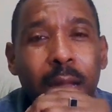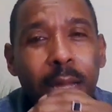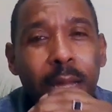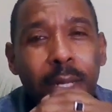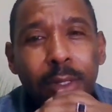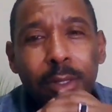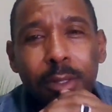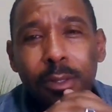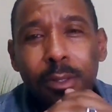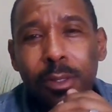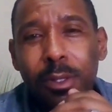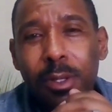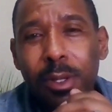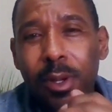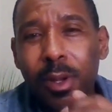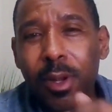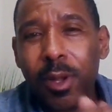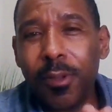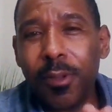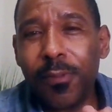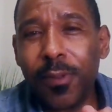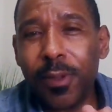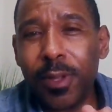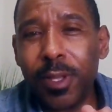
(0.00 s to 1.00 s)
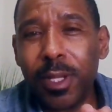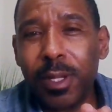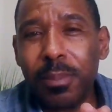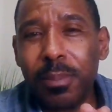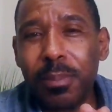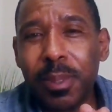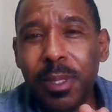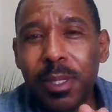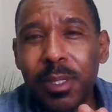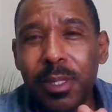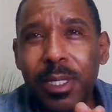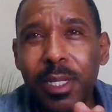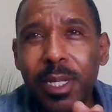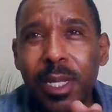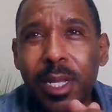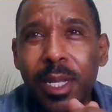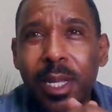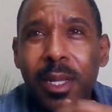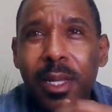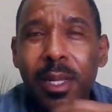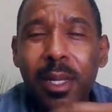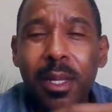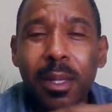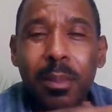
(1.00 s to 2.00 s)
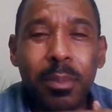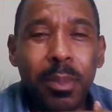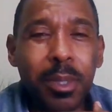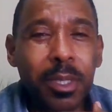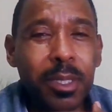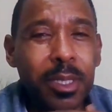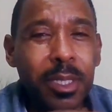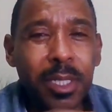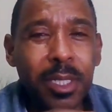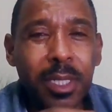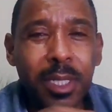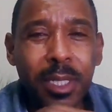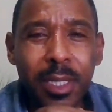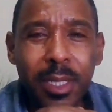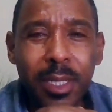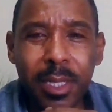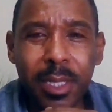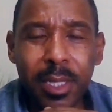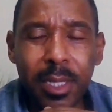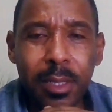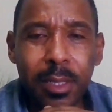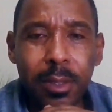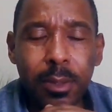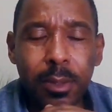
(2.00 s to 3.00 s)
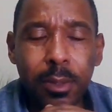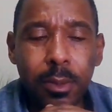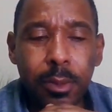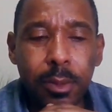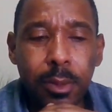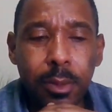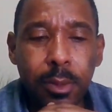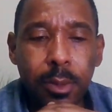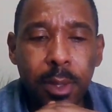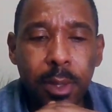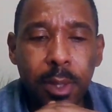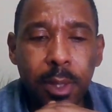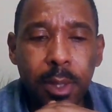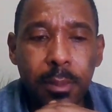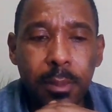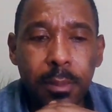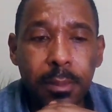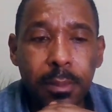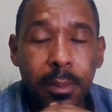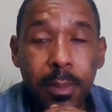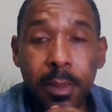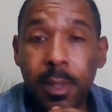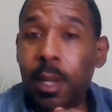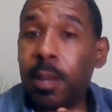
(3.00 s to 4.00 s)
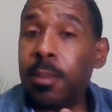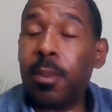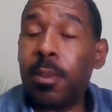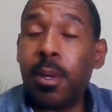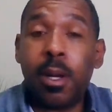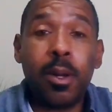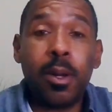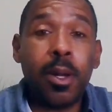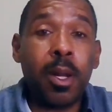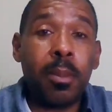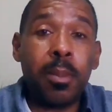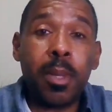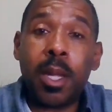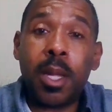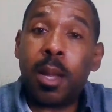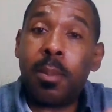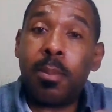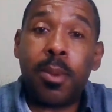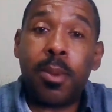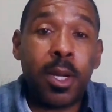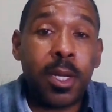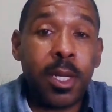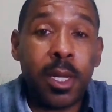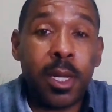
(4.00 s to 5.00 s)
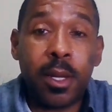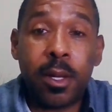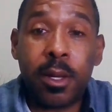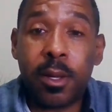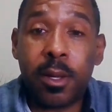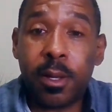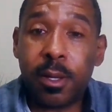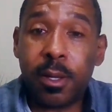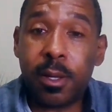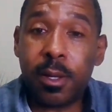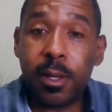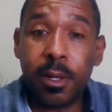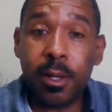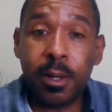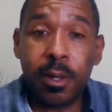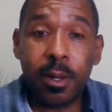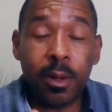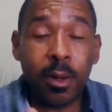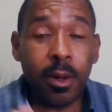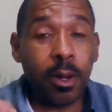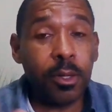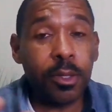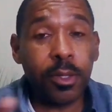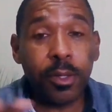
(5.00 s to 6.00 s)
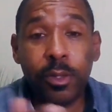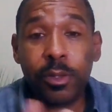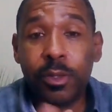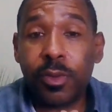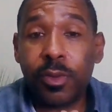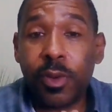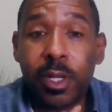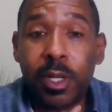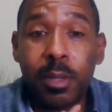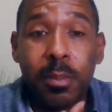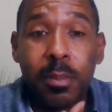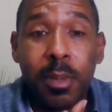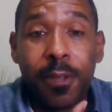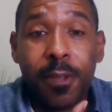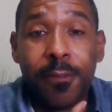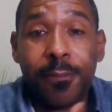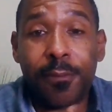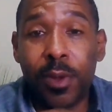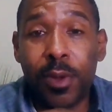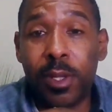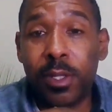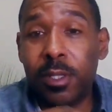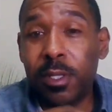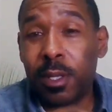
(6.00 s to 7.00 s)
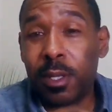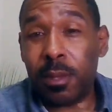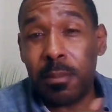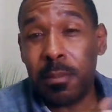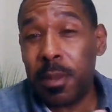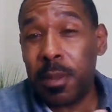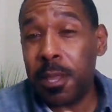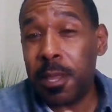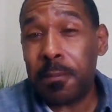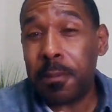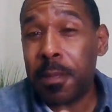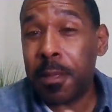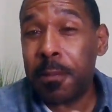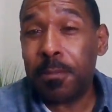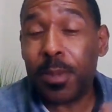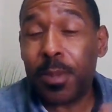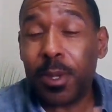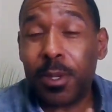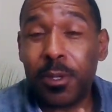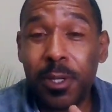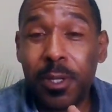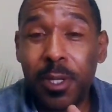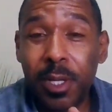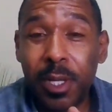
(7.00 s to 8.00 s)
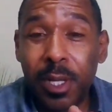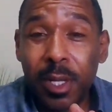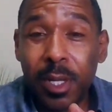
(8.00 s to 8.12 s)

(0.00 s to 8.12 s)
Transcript: I don't know how I feel about that. But then again, I'm on here also trying to make friends and meet people.